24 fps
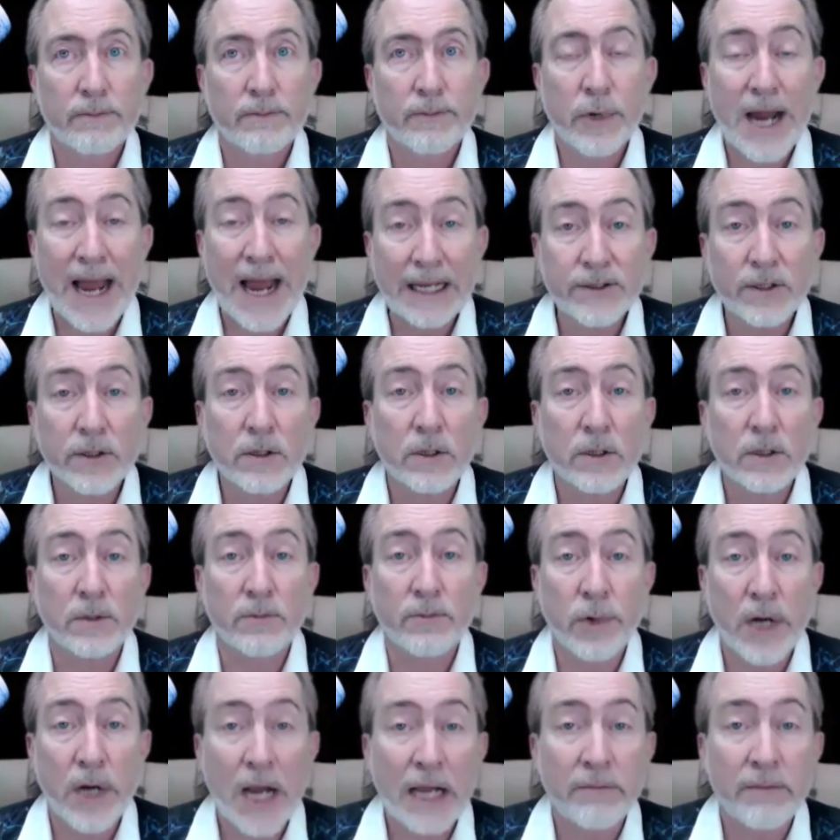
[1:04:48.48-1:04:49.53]
practical and
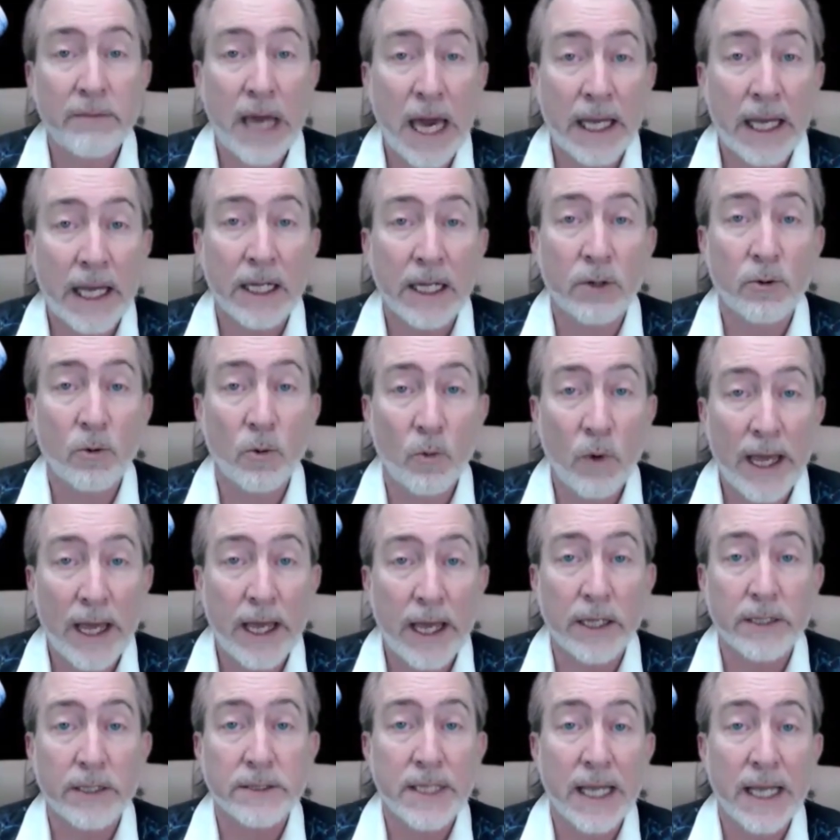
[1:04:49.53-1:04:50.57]
pragmatic way,
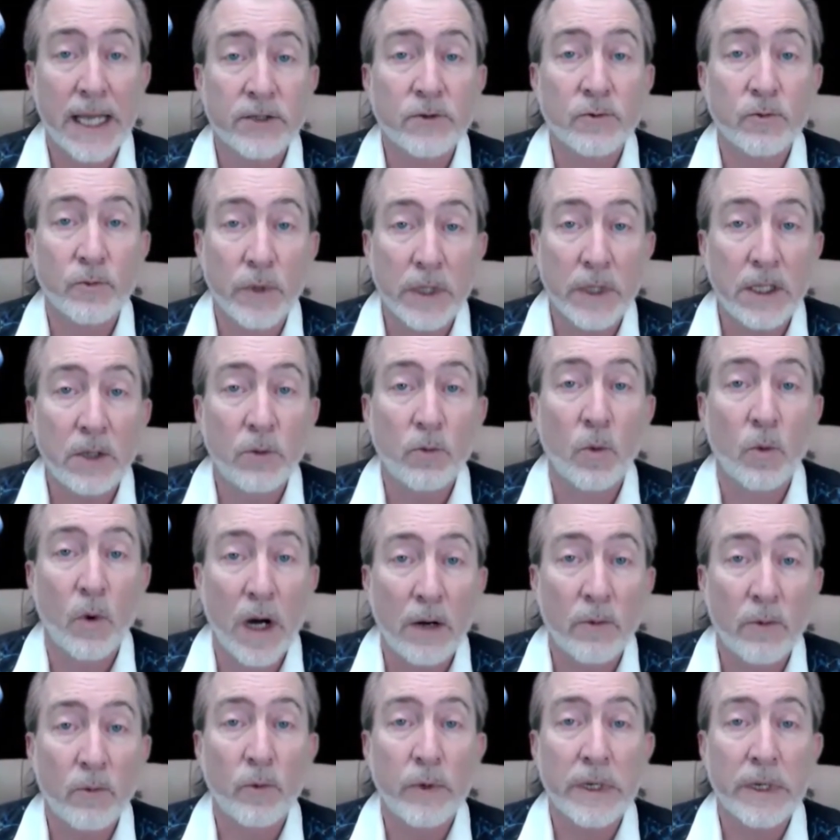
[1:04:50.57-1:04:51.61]
because that's really
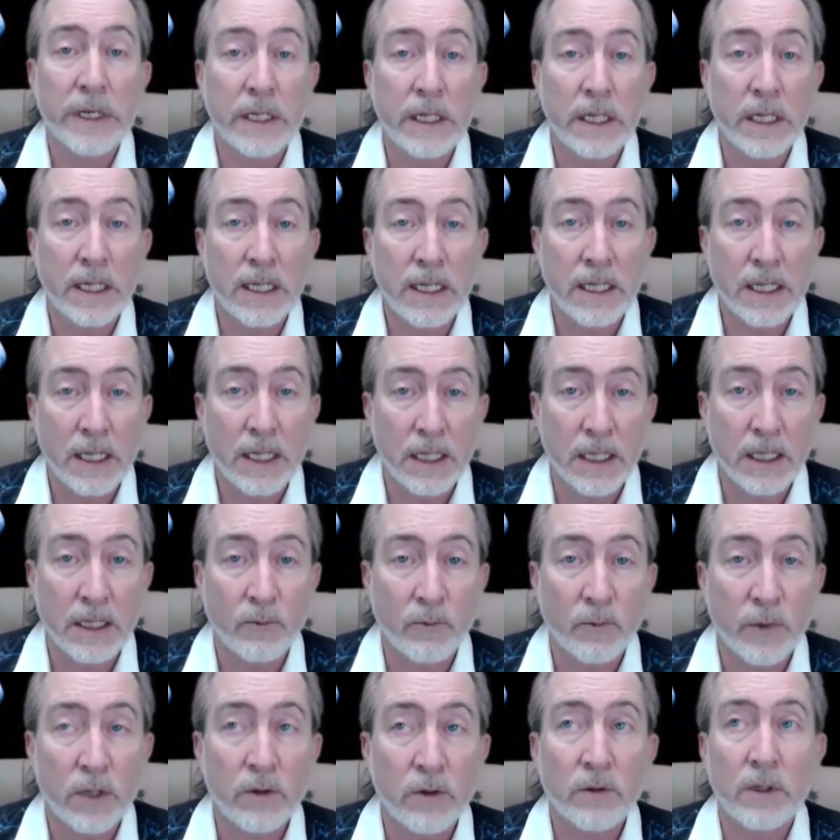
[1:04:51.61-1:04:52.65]
what we need.
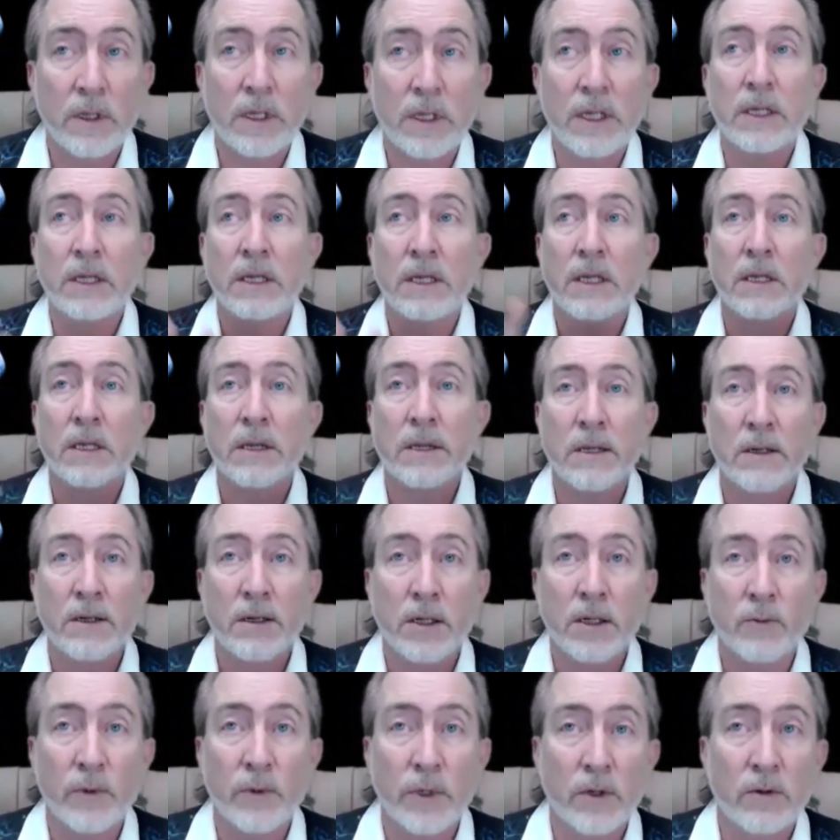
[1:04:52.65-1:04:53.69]
We don't need the mm.
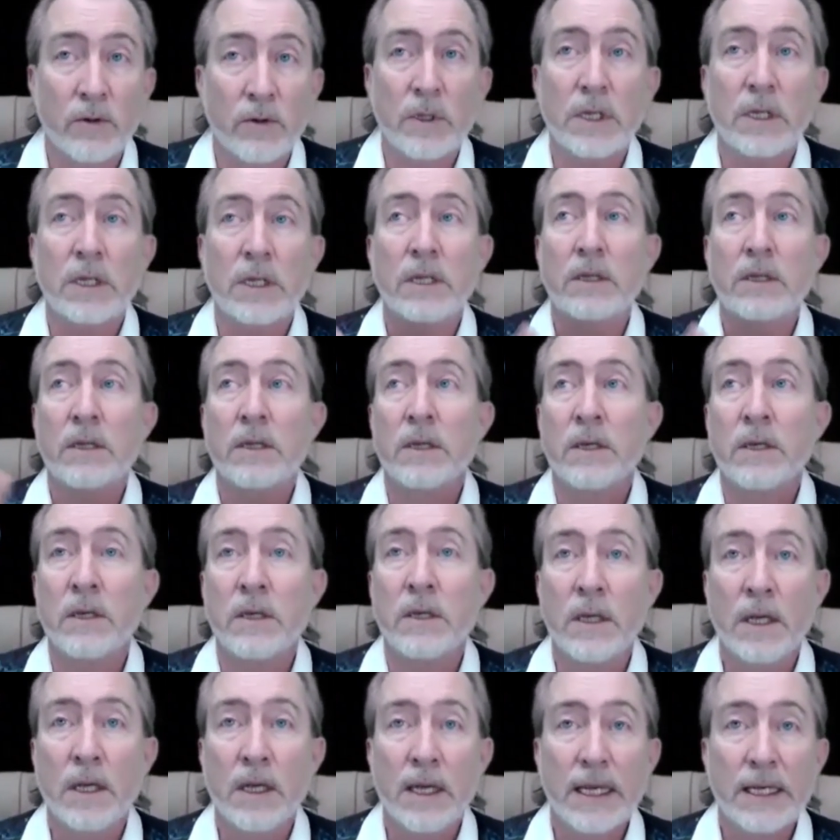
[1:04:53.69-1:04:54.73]
etheric, we don't need the
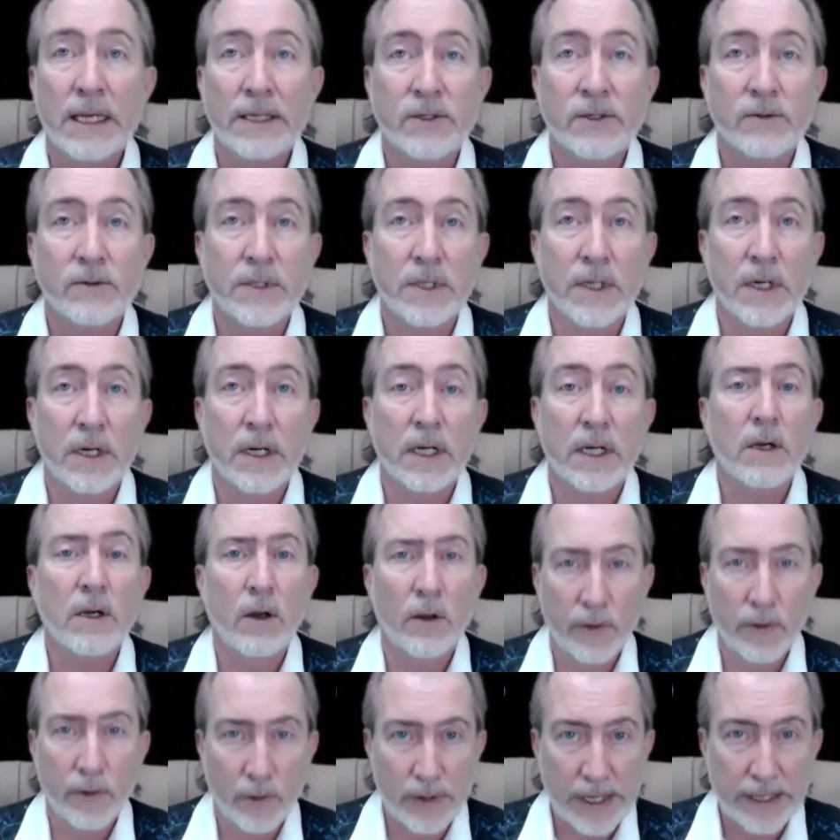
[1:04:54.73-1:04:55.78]
esoteric,
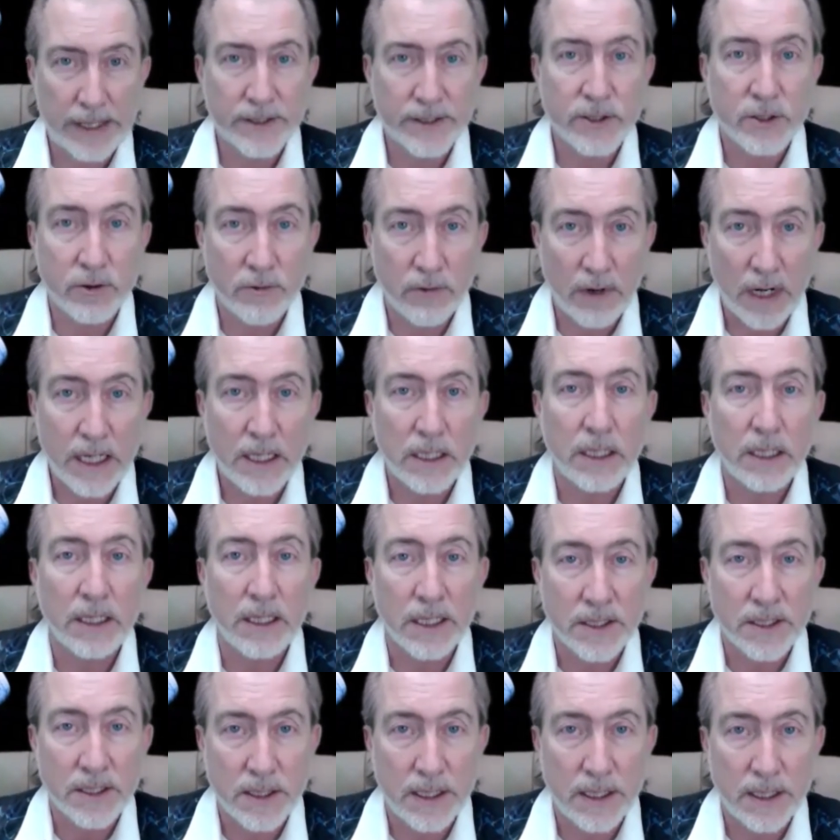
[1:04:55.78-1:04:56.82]
although that's great and
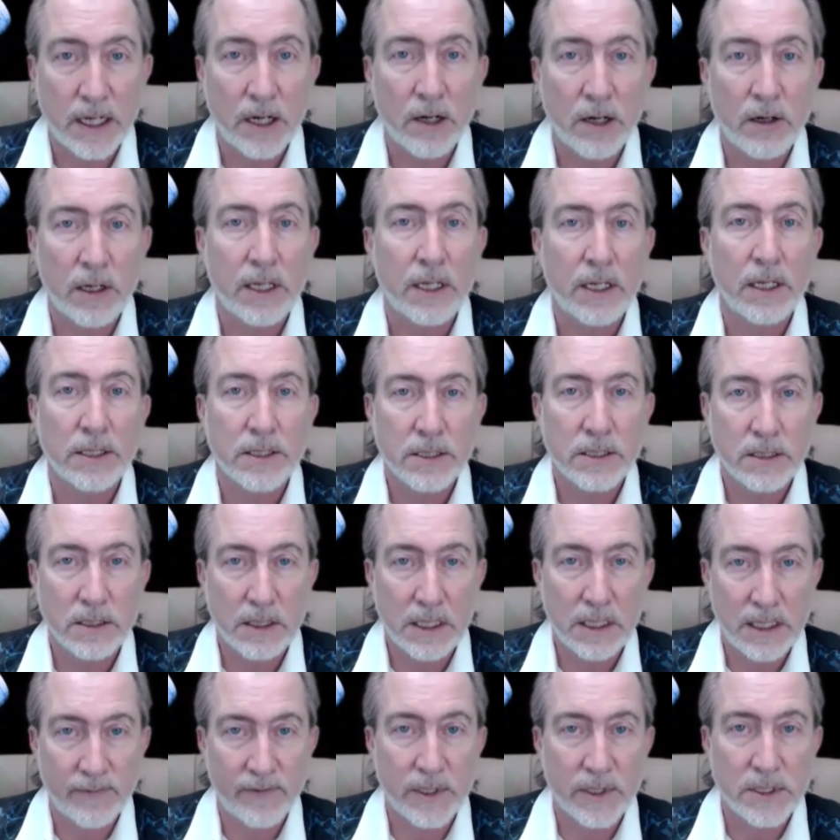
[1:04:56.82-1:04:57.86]
it's there and it's
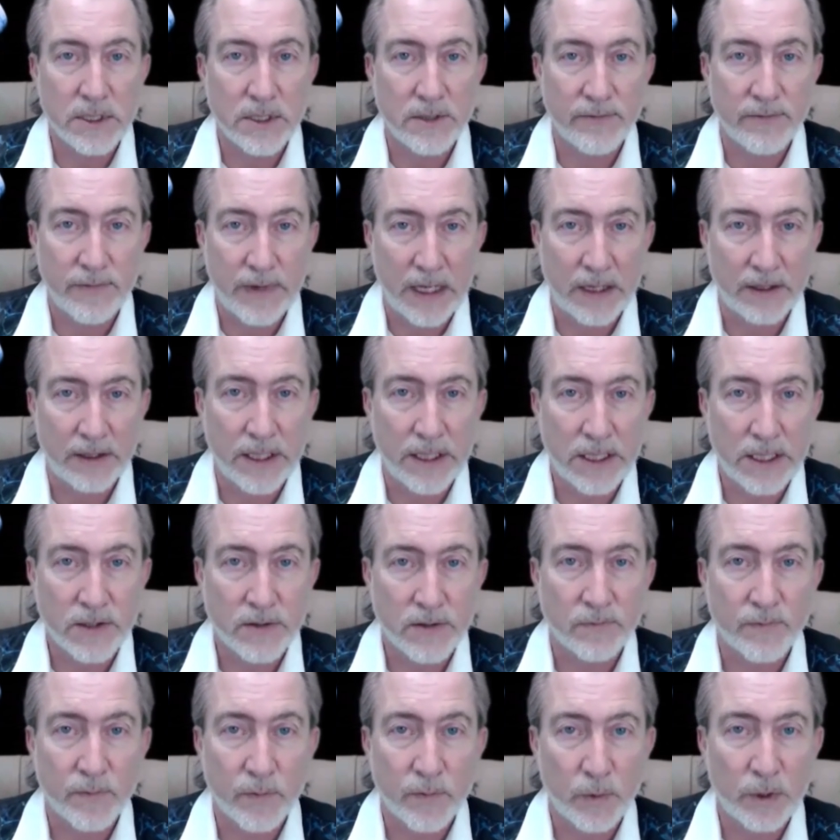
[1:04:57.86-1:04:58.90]
given us the
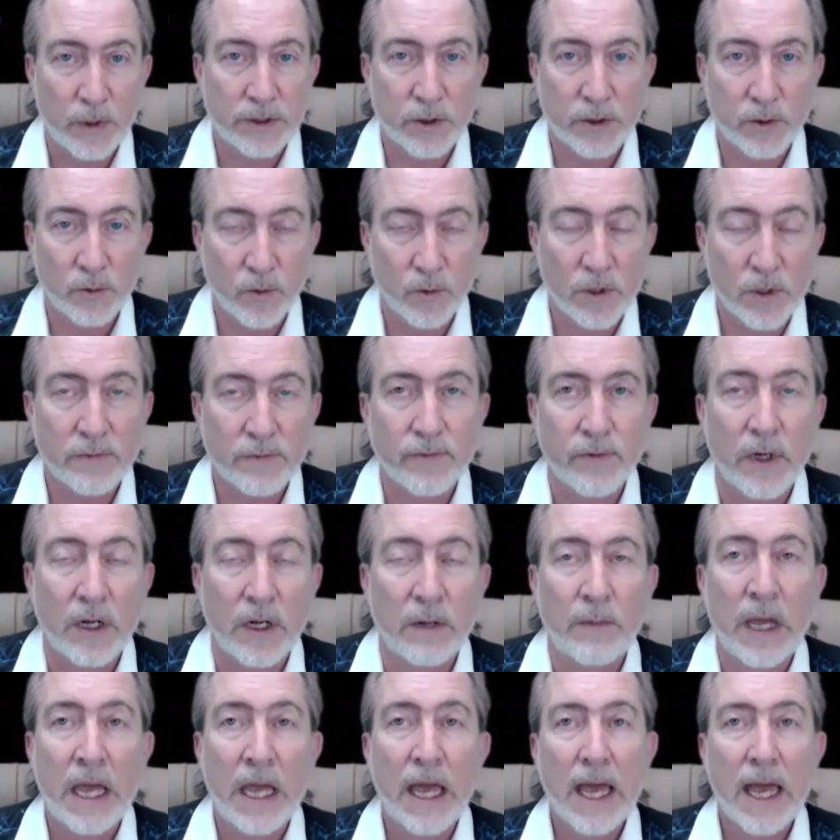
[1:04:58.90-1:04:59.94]
foundation from which to work
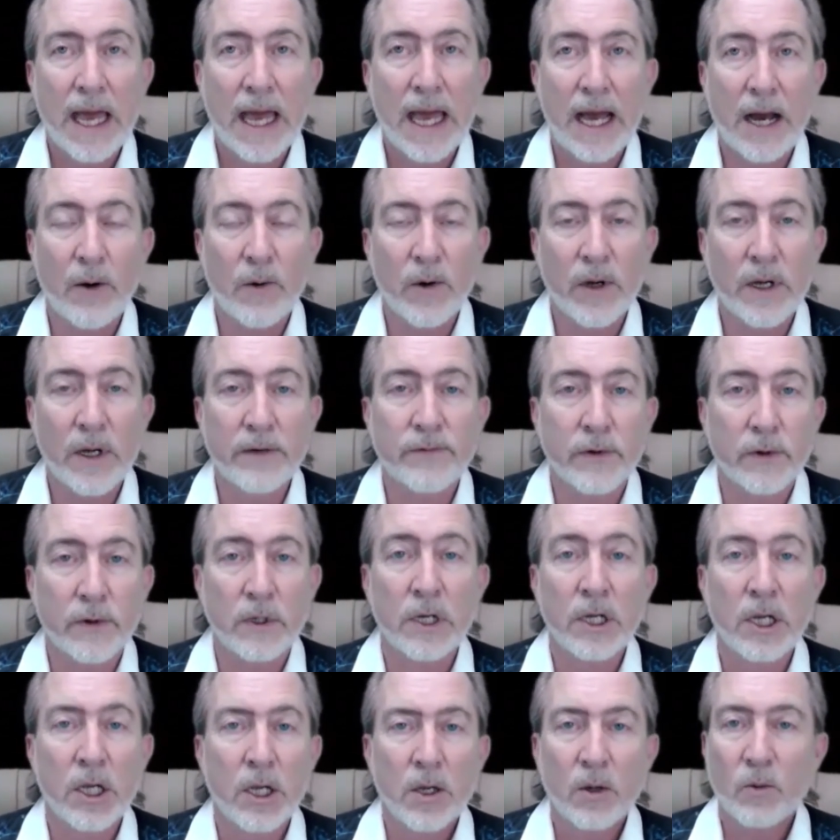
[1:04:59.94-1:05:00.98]
from.
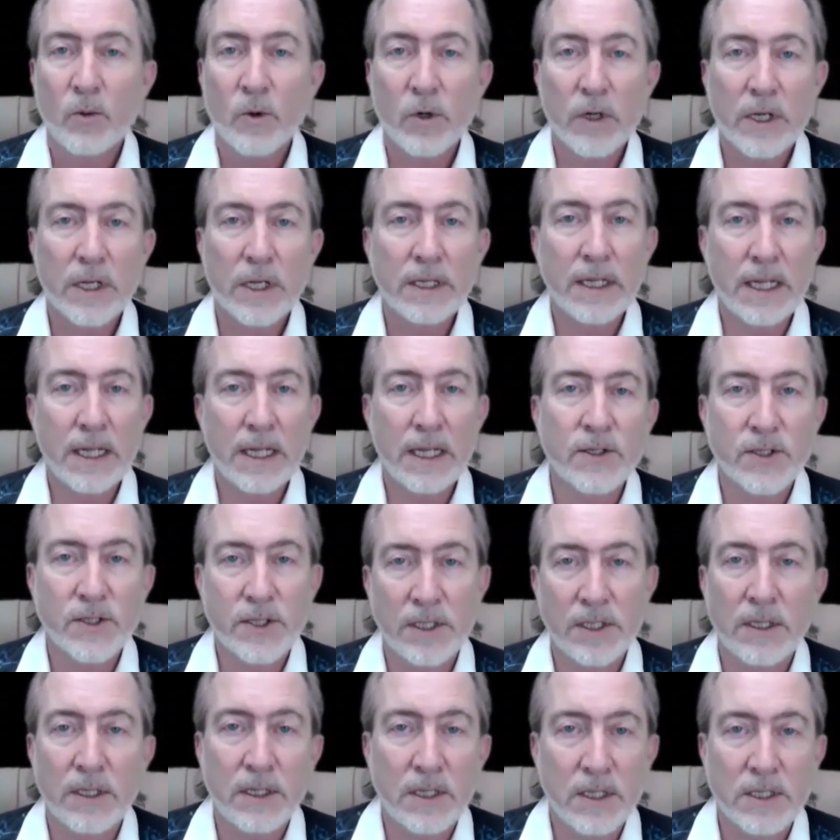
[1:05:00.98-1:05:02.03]
However, we're condensed
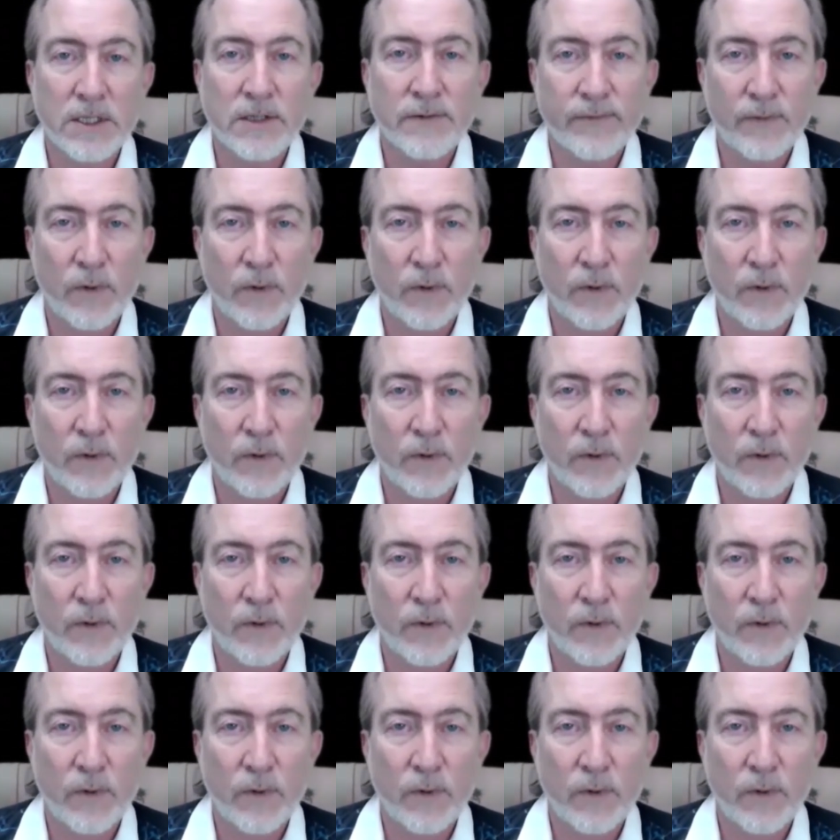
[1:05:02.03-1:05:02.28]
into these